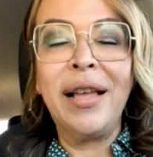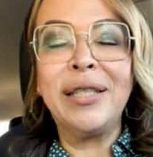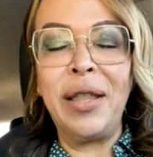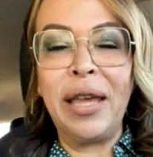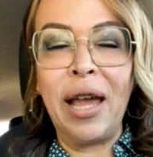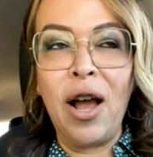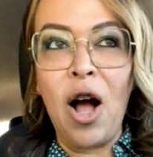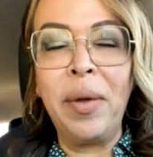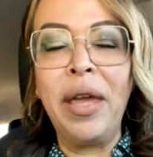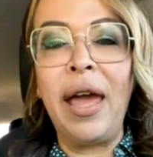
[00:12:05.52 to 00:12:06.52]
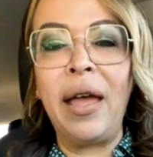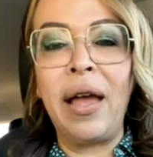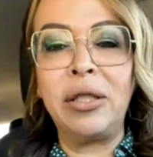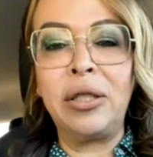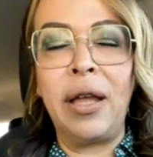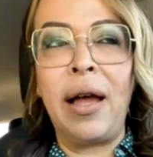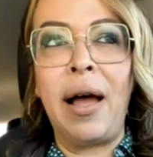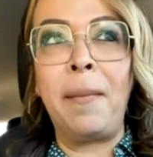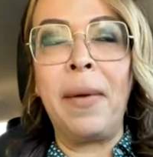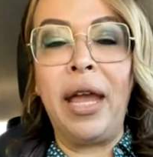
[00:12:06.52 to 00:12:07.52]
So they can call me
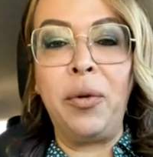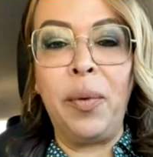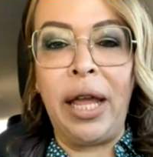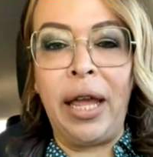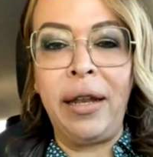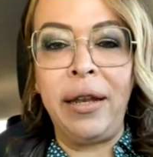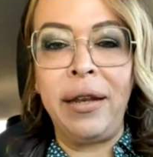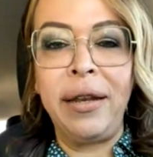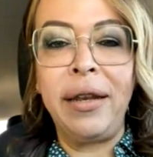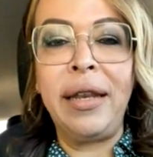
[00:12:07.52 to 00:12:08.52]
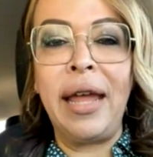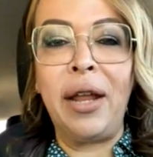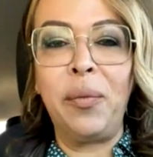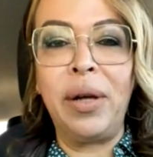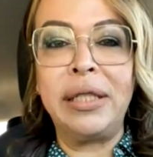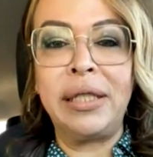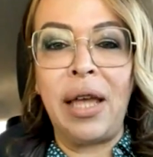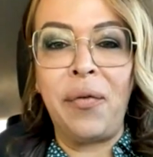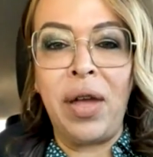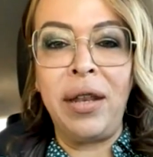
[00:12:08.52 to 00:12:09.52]

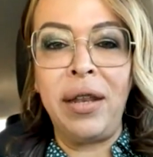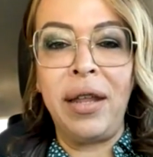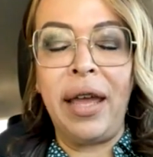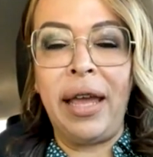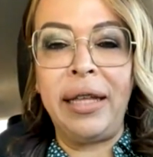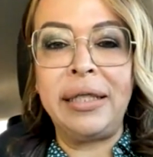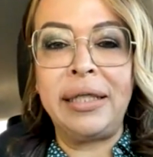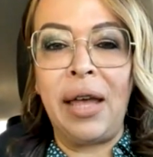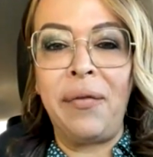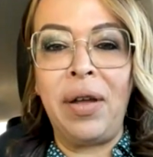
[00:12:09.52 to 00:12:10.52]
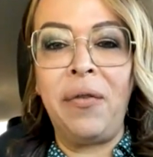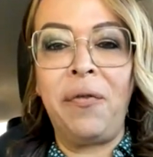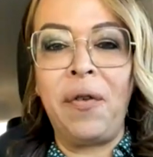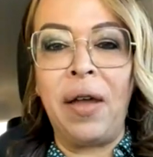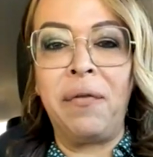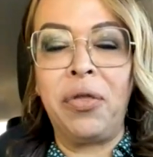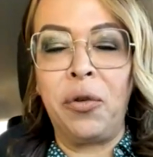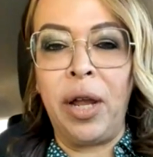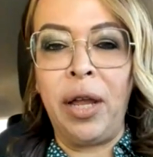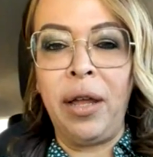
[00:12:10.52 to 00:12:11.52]

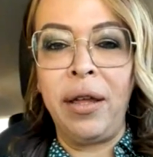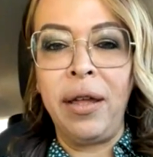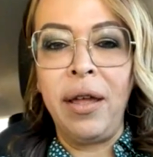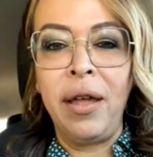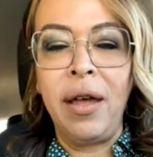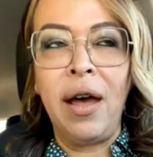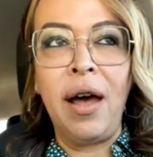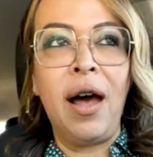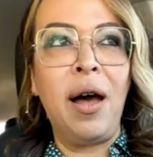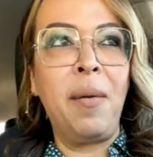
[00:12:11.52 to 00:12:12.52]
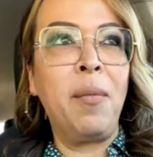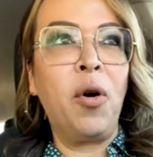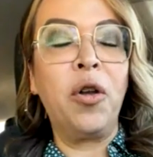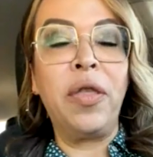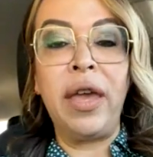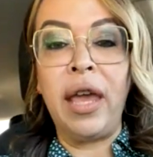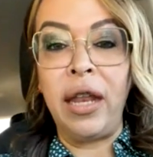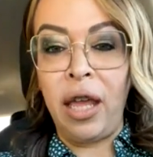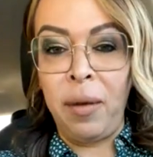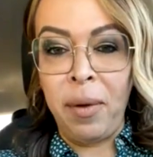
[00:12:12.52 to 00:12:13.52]
818-917-8753. Or they
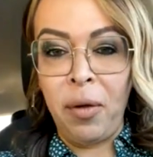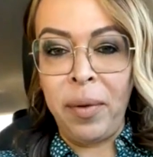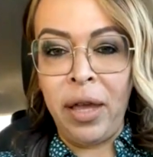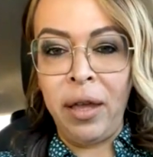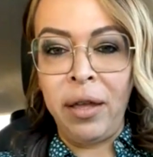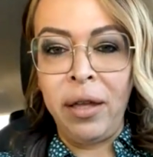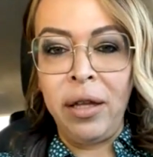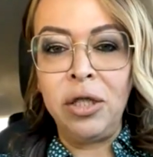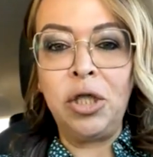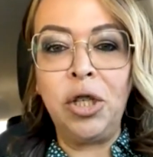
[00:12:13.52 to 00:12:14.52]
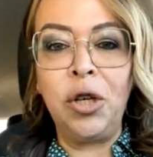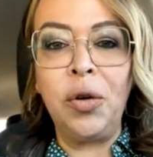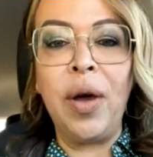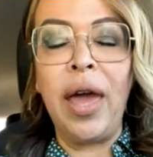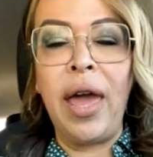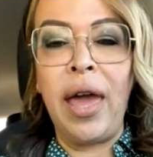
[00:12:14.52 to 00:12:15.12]
can email me to